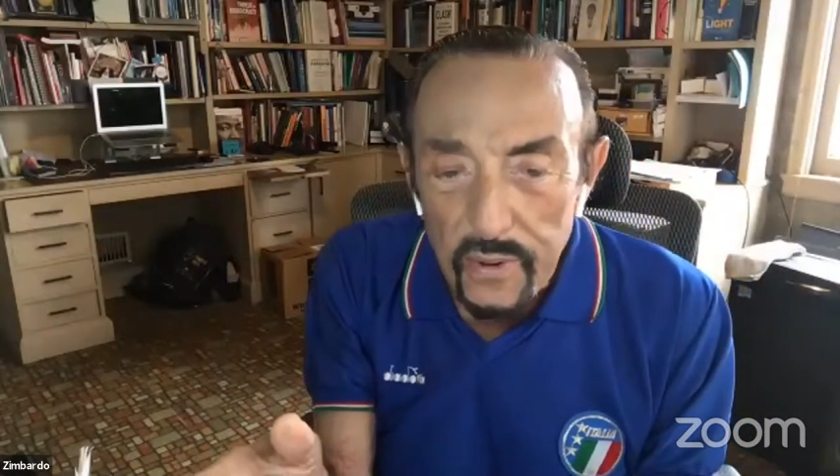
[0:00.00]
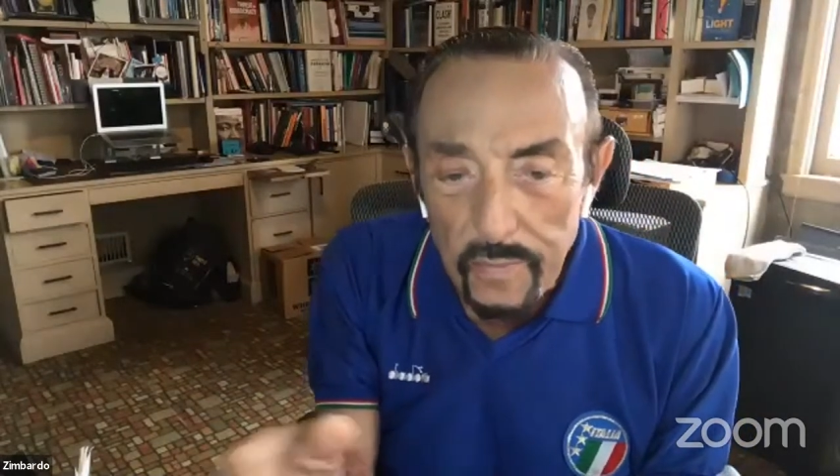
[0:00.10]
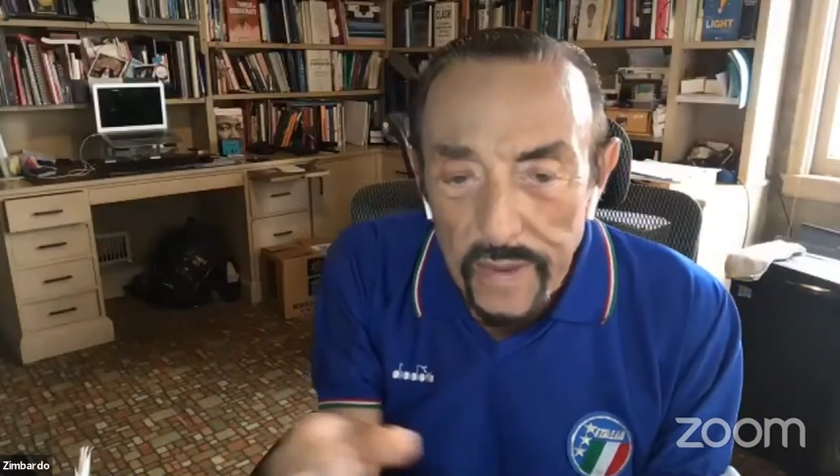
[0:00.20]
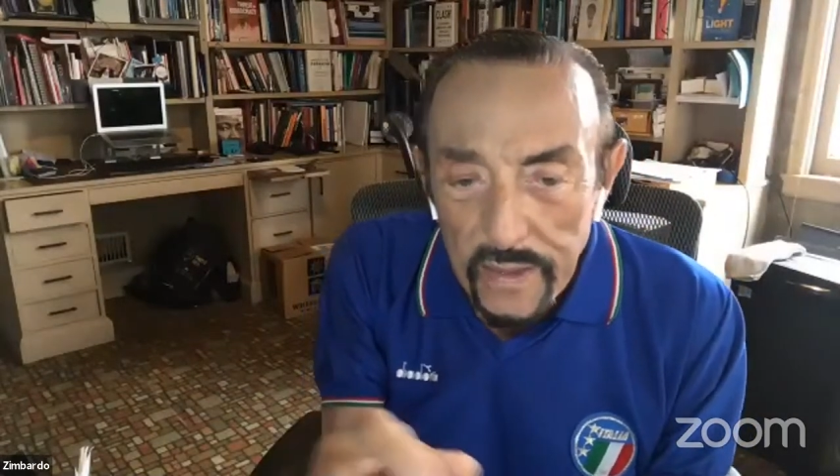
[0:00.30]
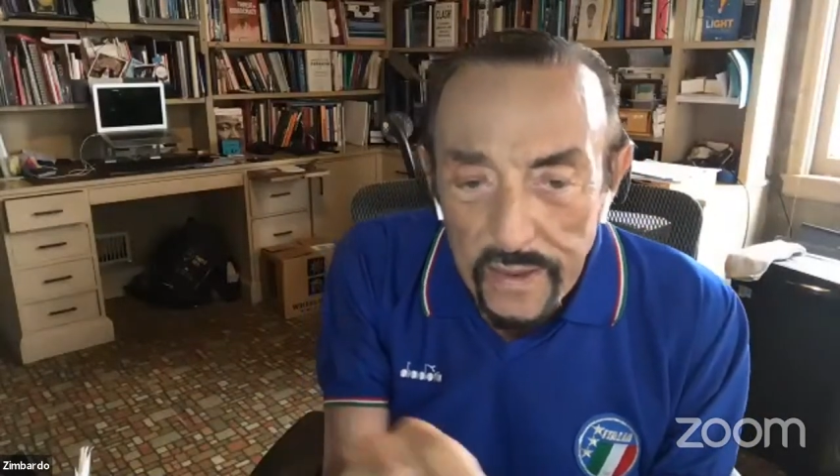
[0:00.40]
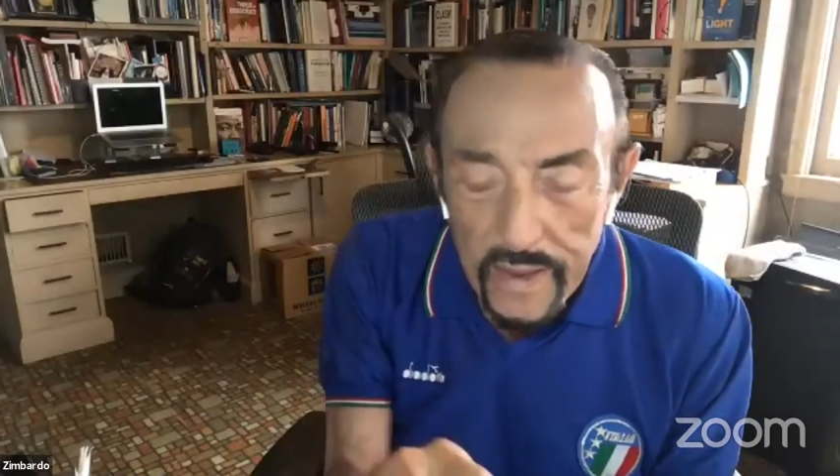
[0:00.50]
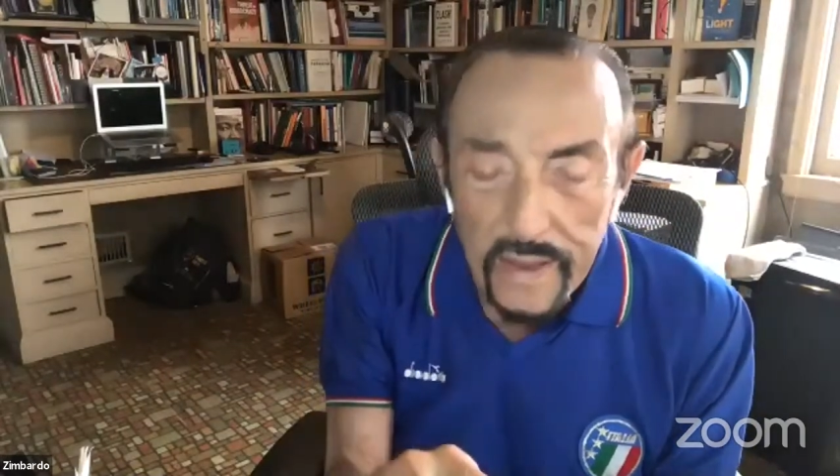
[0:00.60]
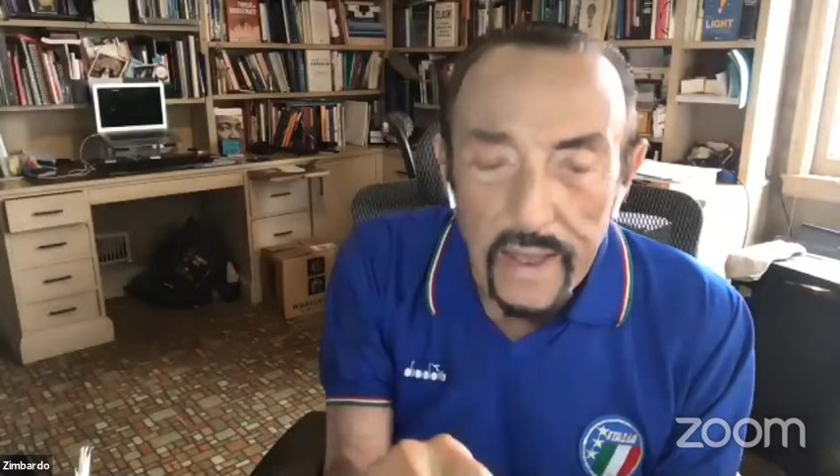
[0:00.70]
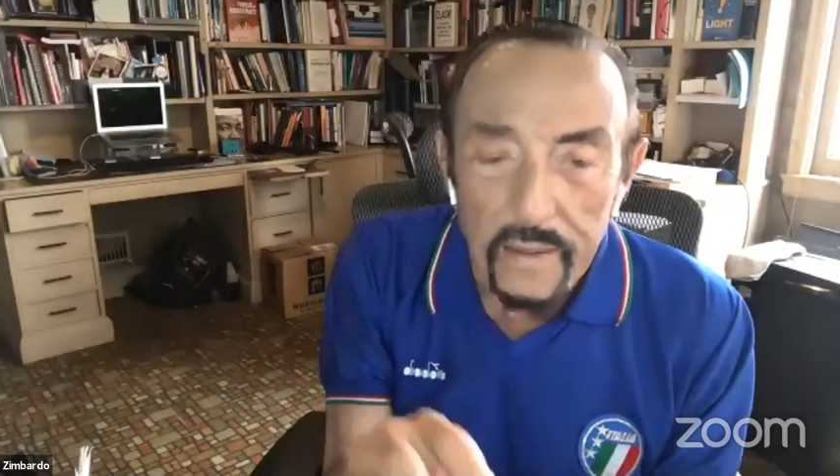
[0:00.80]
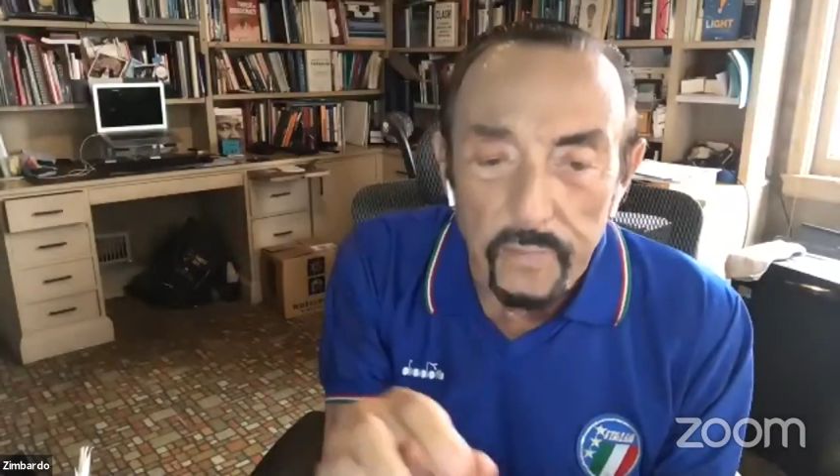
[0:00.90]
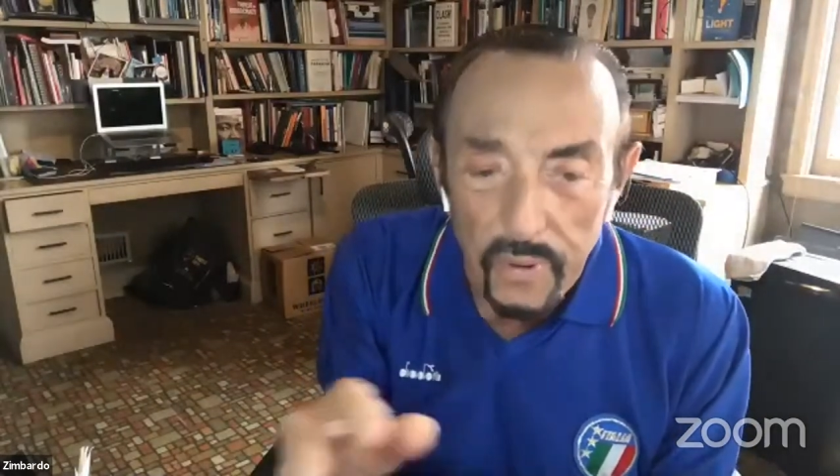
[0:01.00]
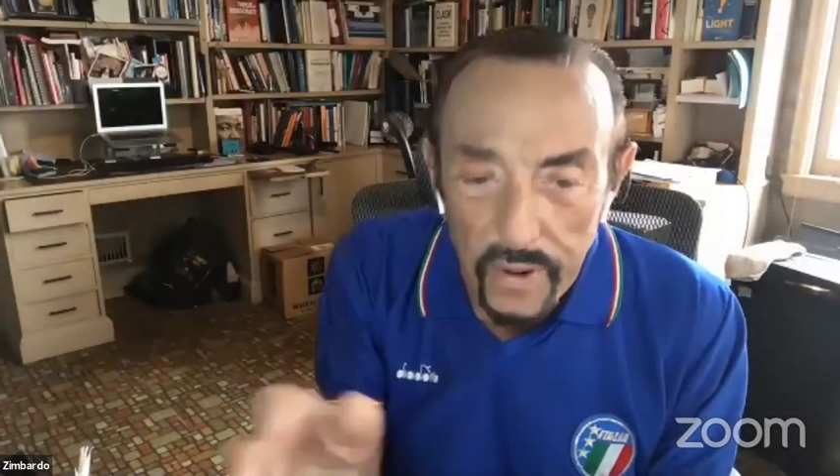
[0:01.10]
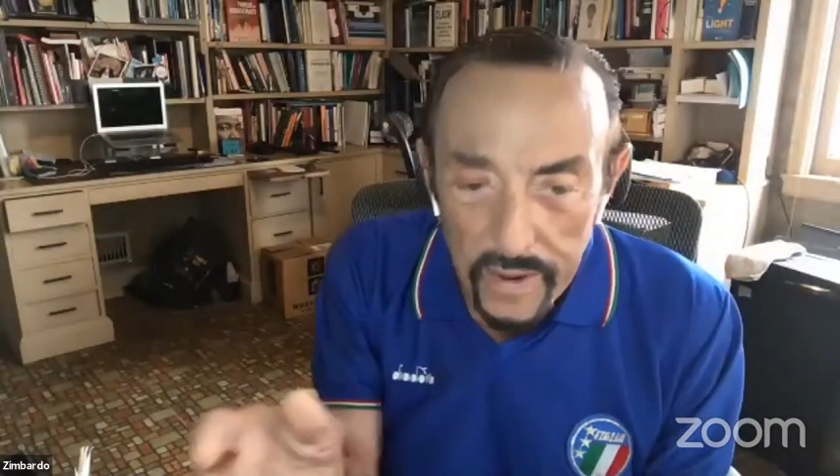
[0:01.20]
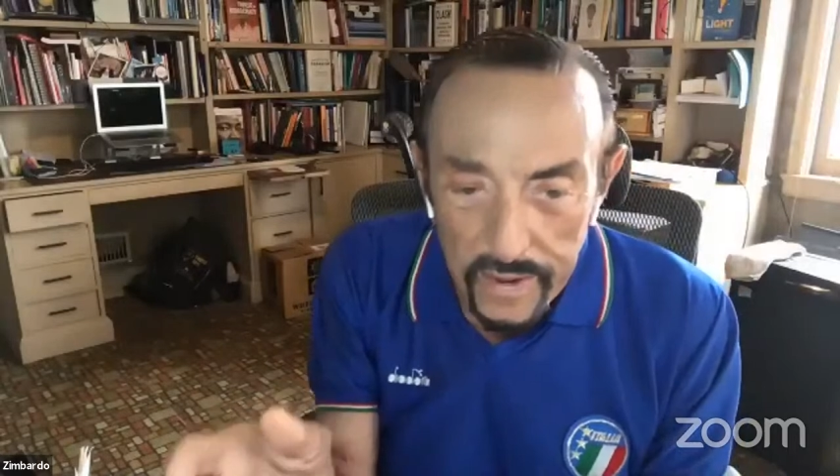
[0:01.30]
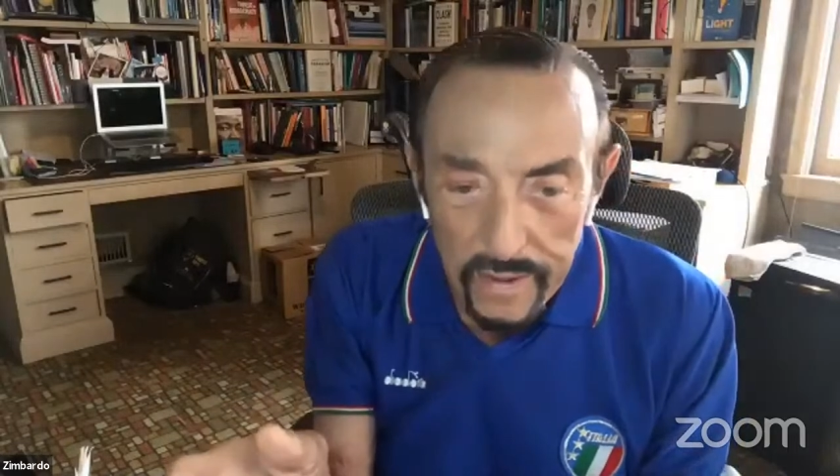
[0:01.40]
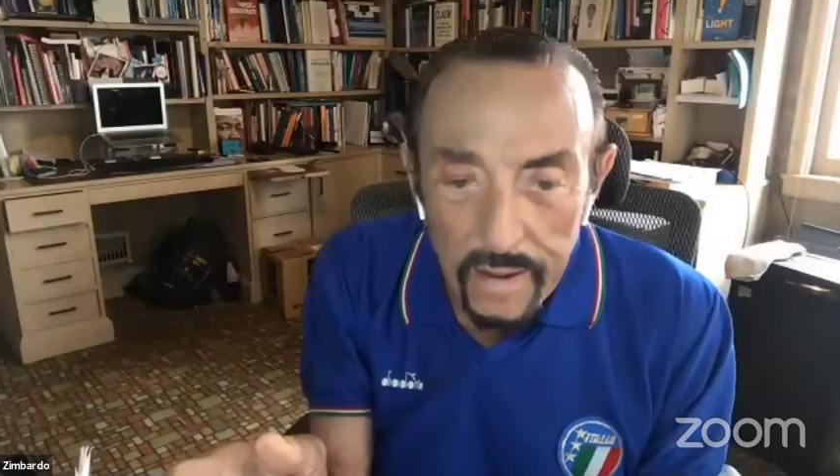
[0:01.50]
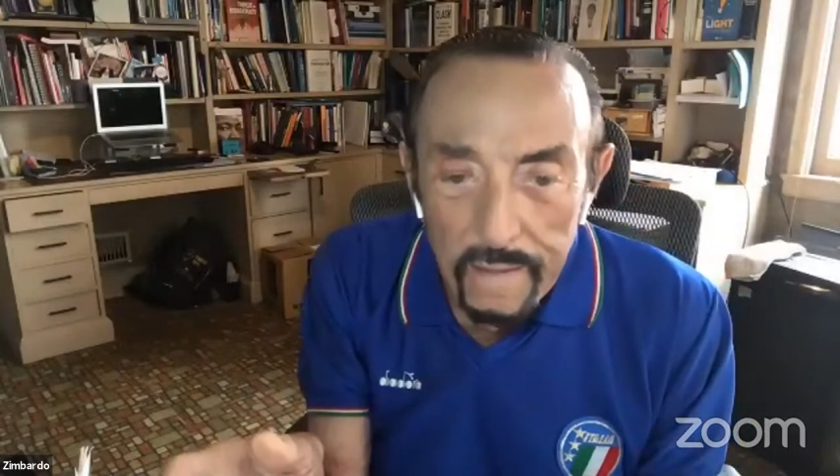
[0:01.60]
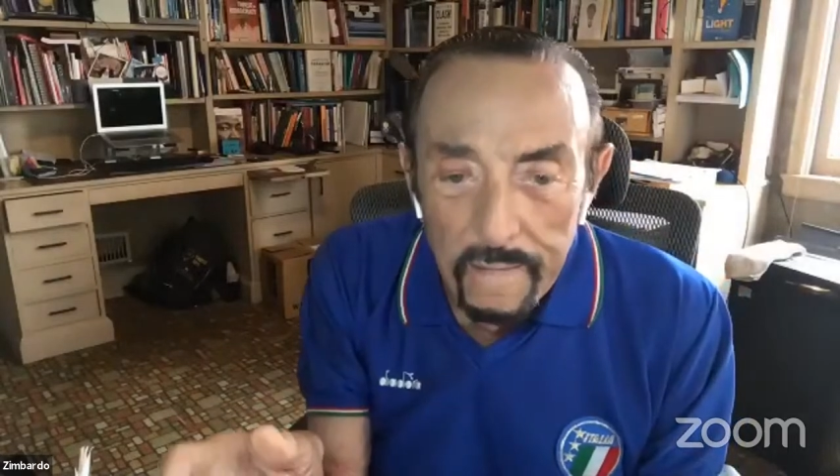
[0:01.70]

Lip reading: humility and pride.